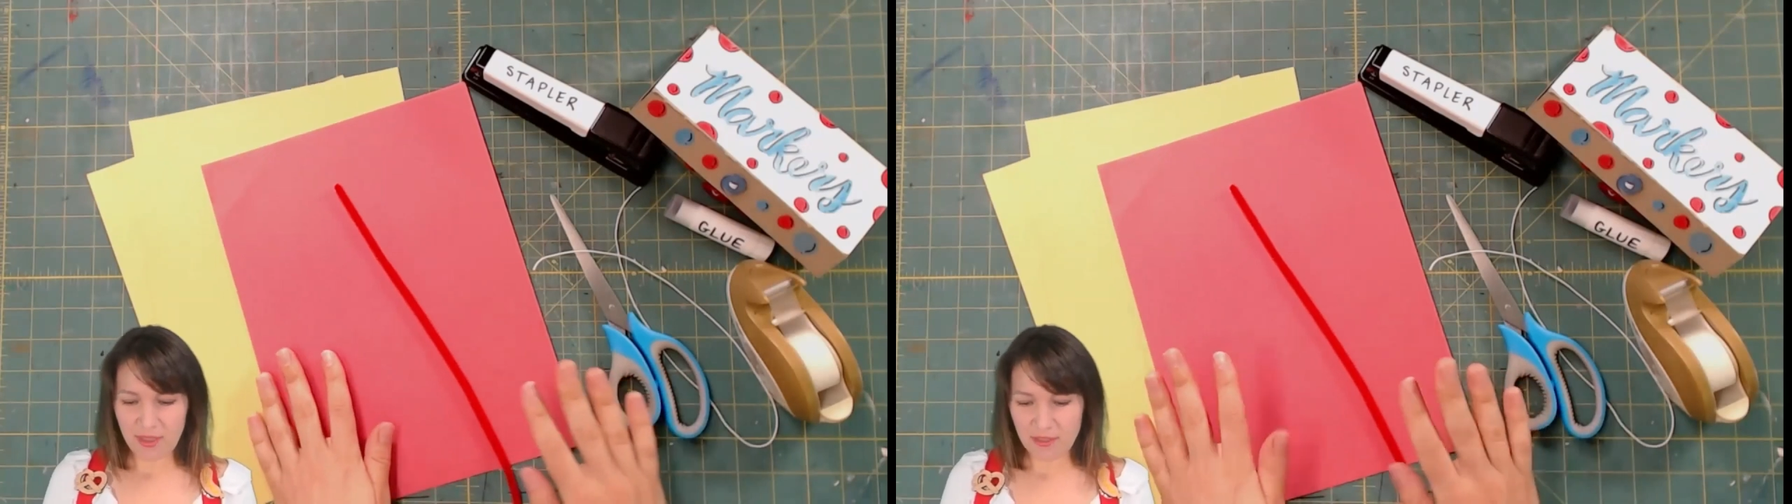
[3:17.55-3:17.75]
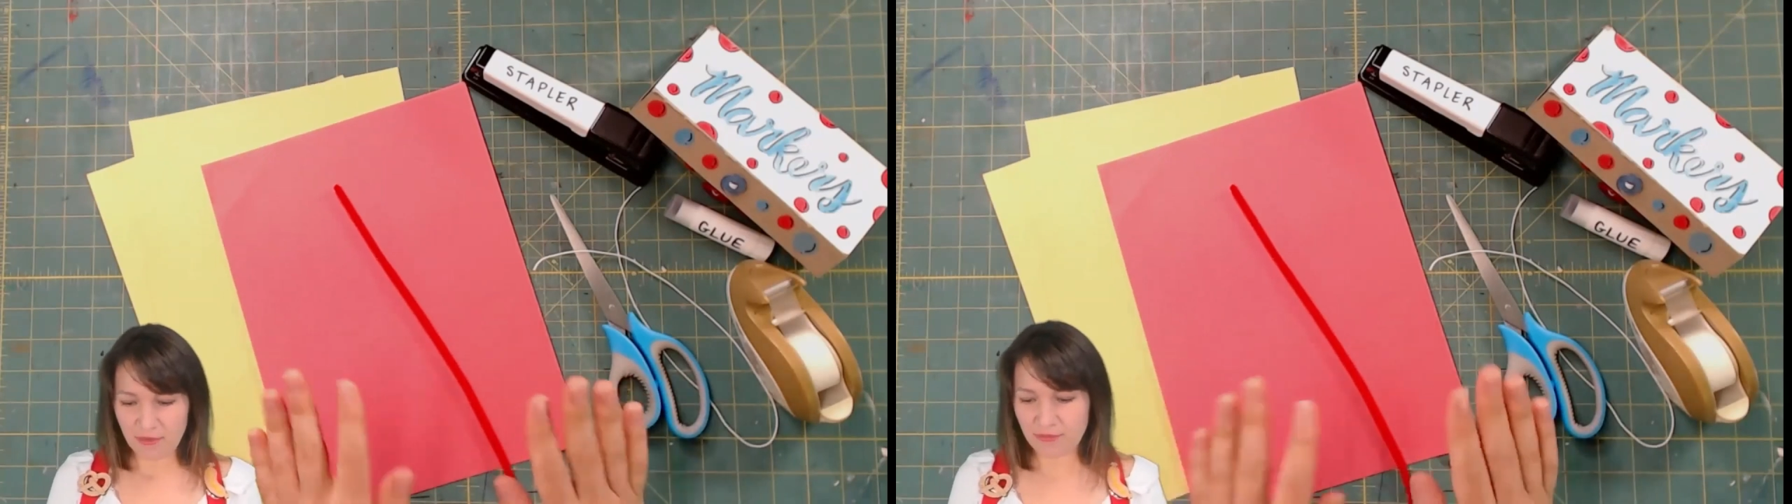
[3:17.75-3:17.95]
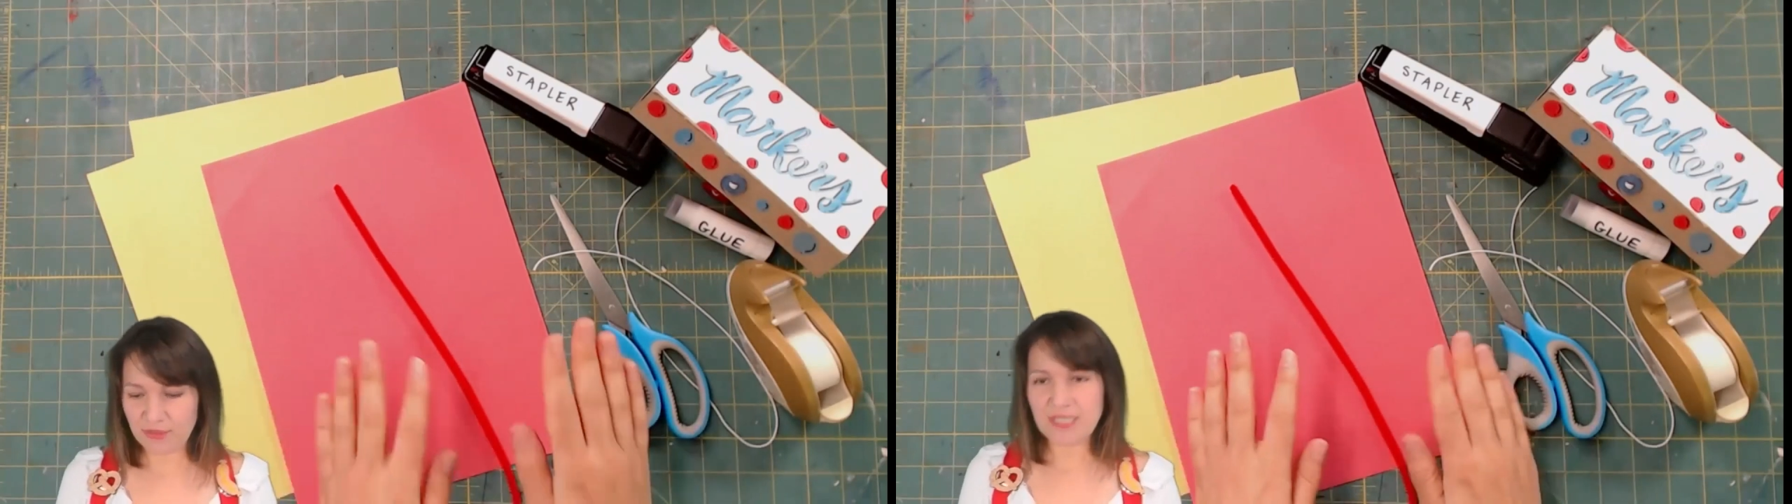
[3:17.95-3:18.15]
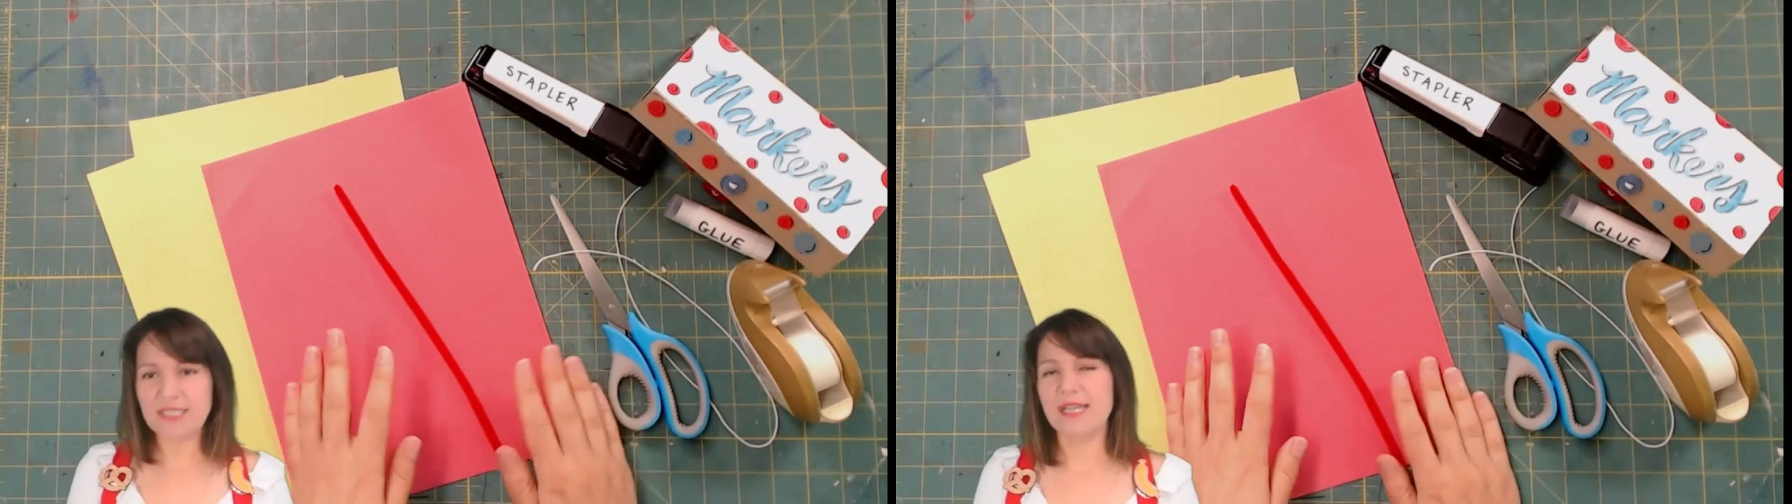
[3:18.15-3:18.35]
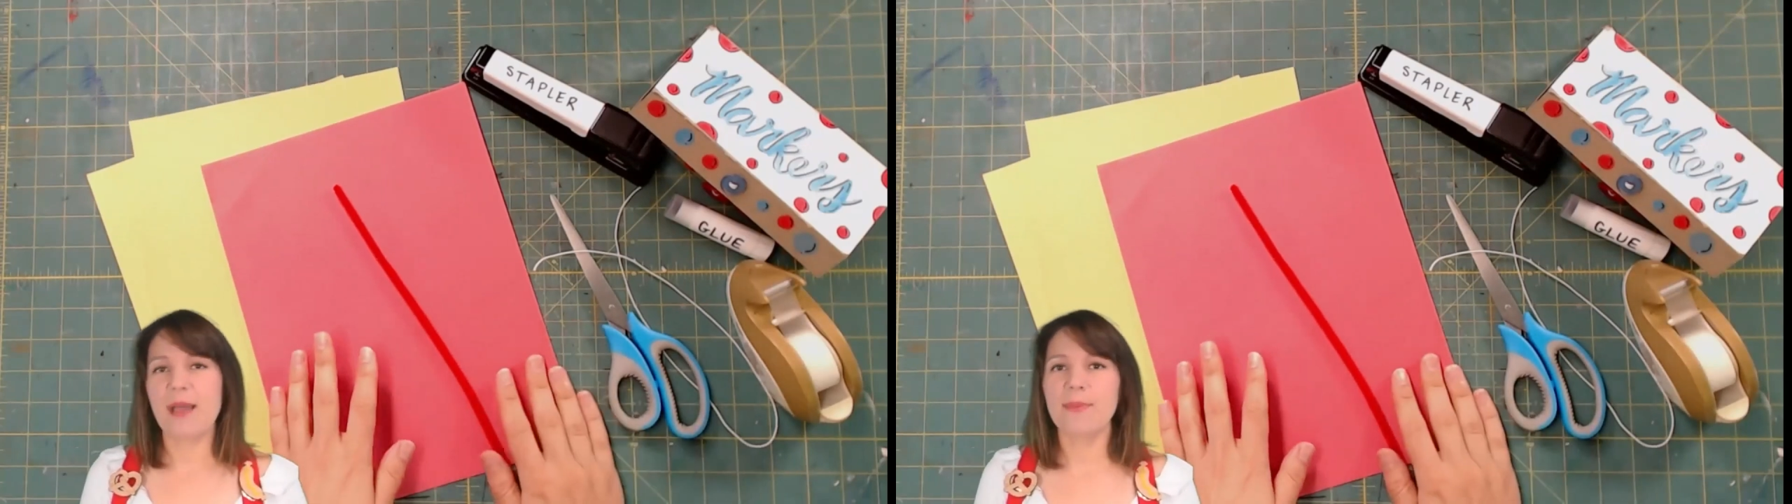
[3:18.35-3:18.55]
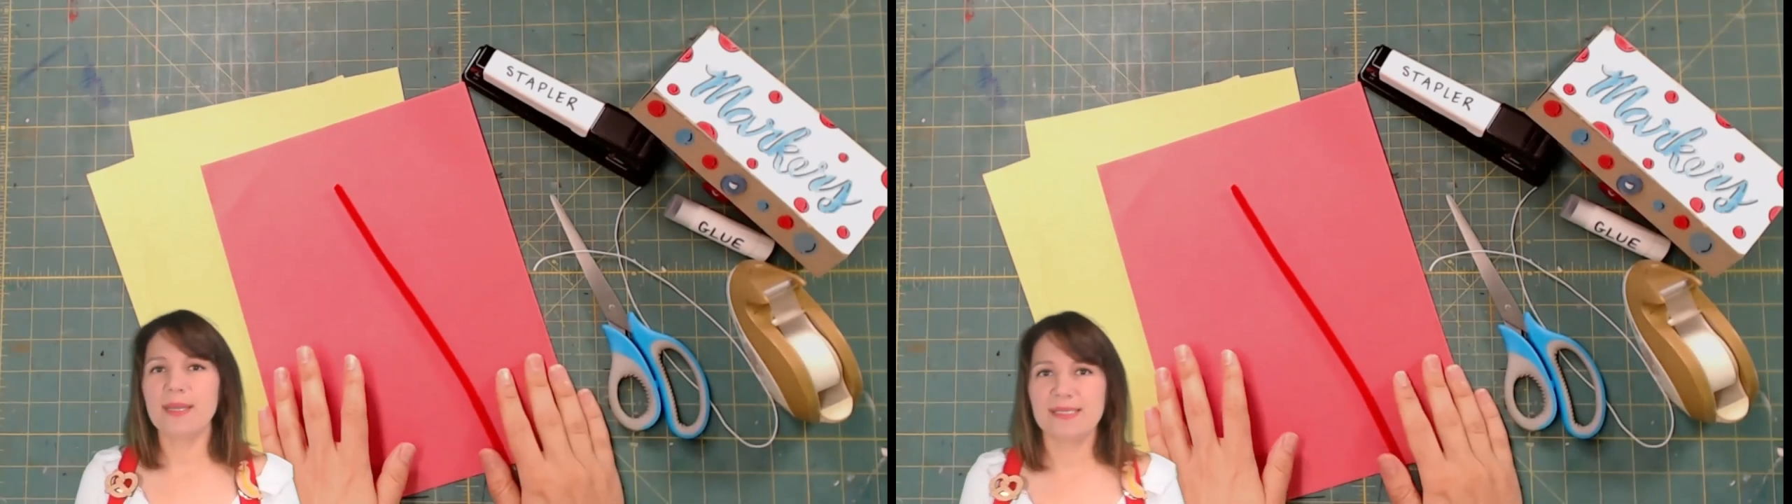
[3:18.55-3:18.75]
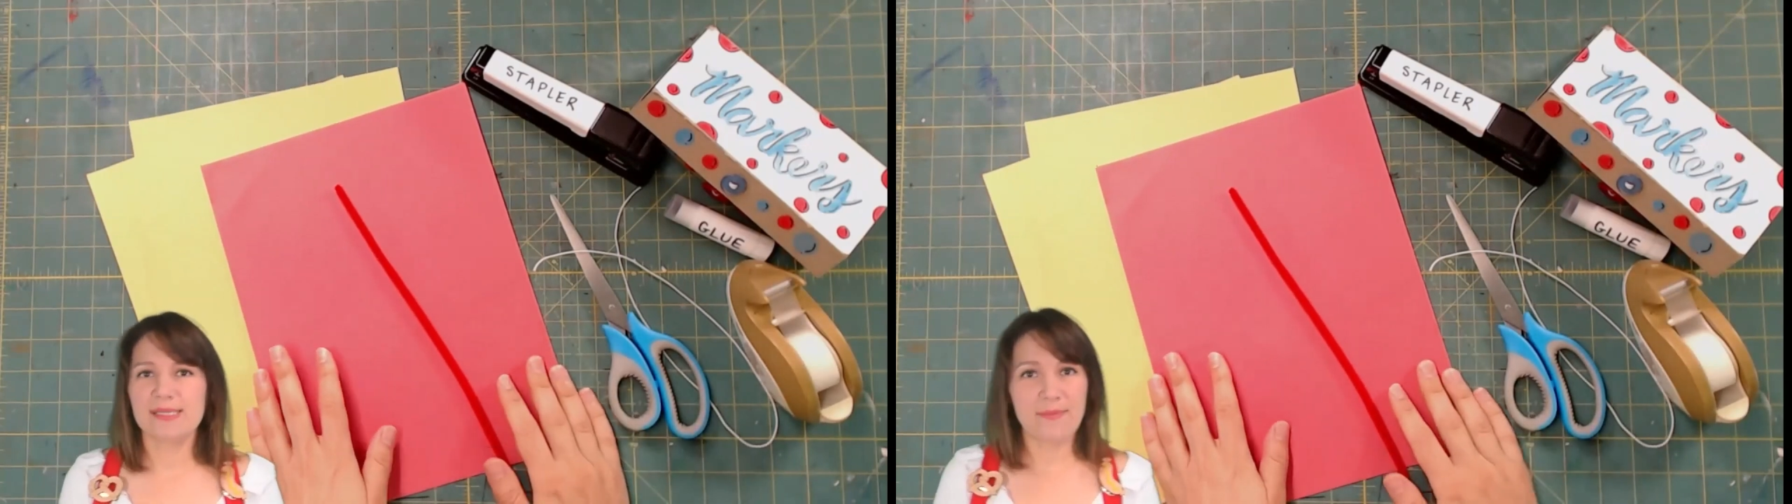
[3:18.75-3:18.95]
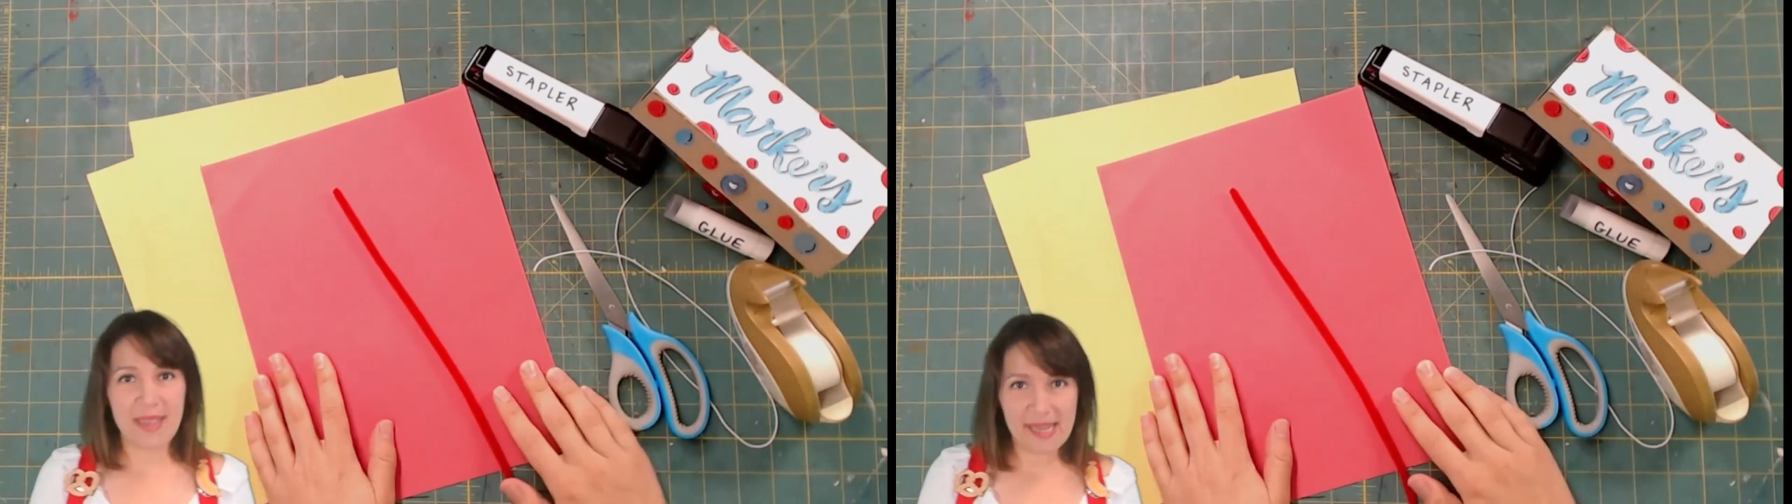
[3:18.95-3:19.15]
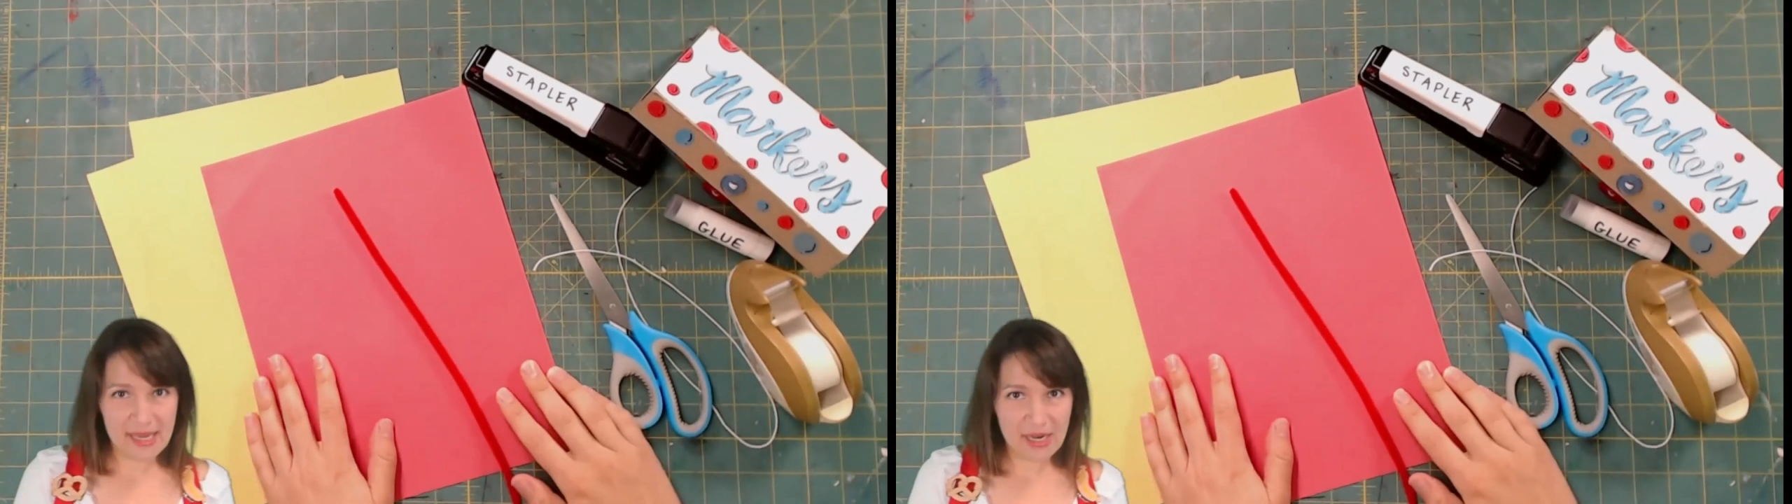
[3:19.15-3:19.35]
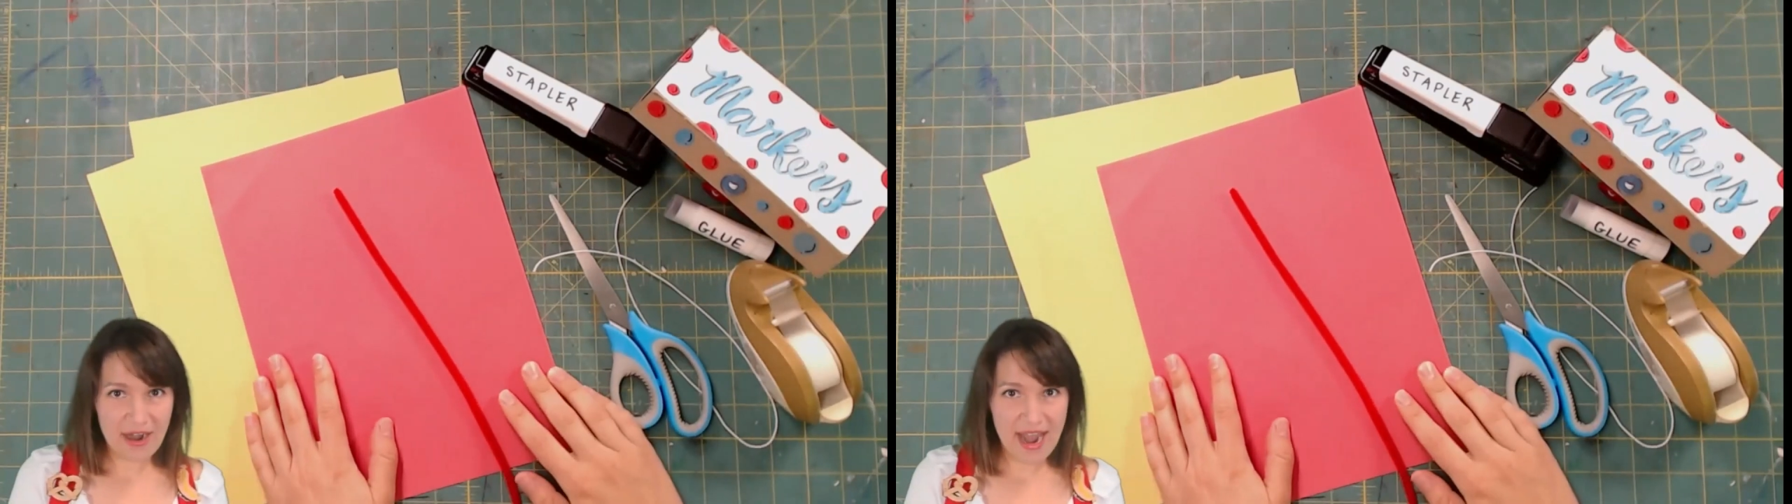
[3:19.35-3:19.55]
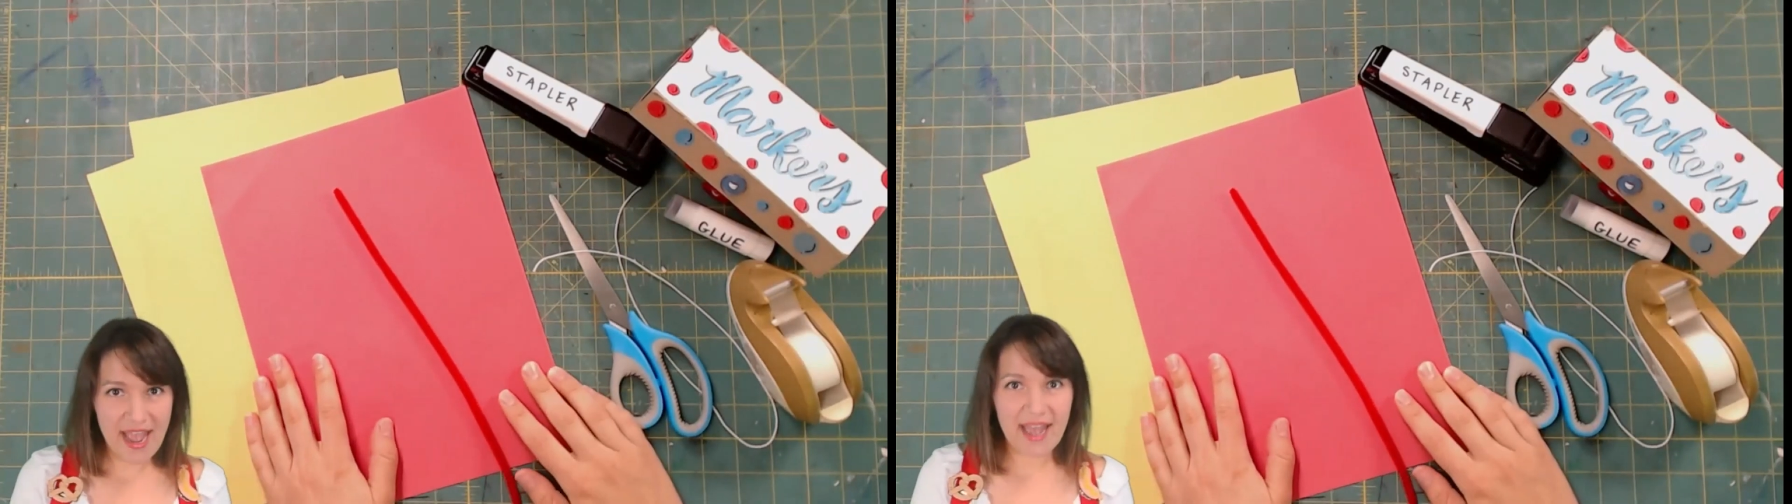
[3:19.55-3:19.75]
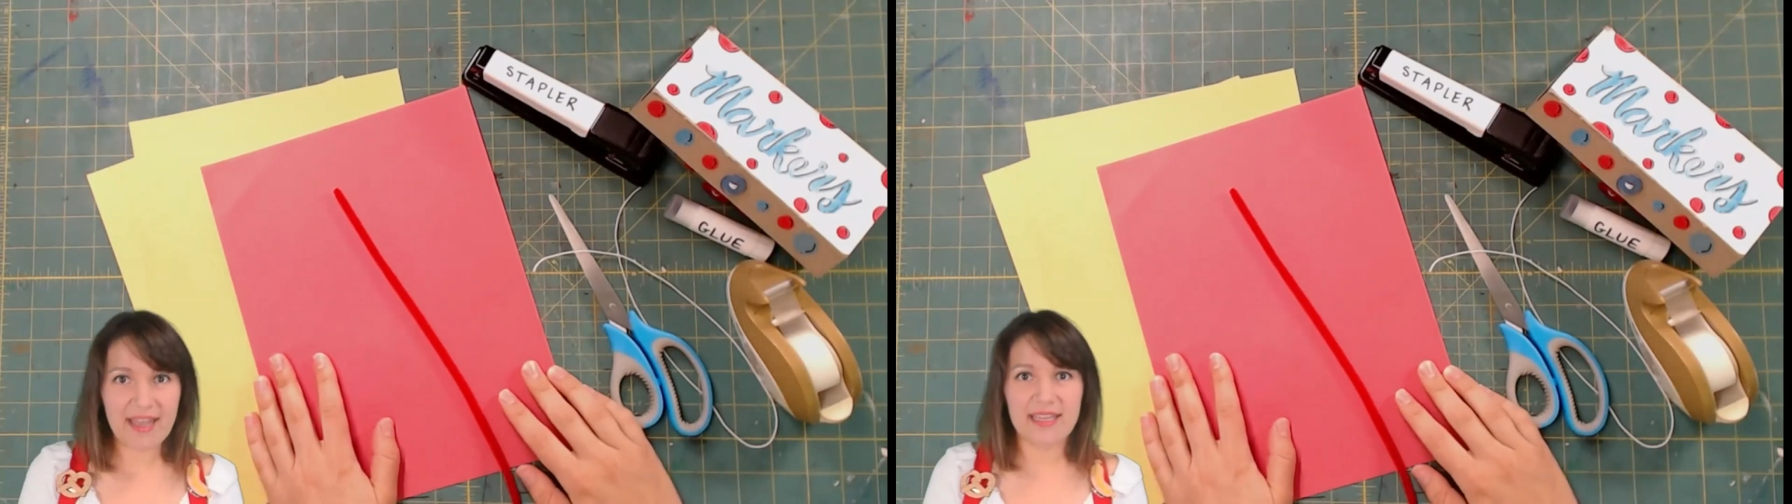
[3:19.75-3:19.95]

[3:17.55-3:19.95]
the first step into making our hat